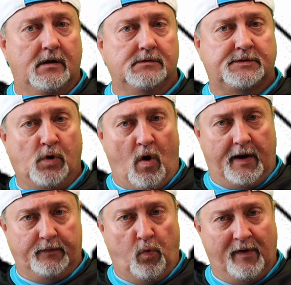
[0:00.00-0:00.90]

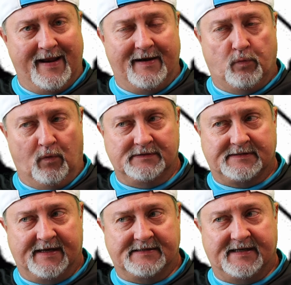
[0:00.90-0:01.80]
Charlotte
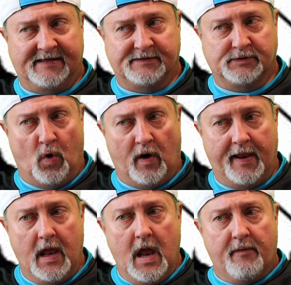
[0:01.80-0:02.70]
28-26 in
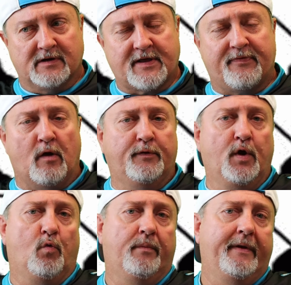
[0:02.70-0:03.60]
Charlotte, because I thought
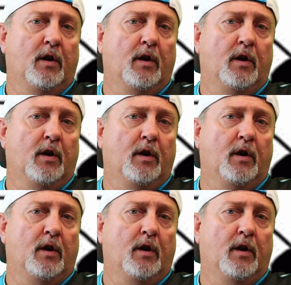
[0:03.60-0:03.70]
Duke would be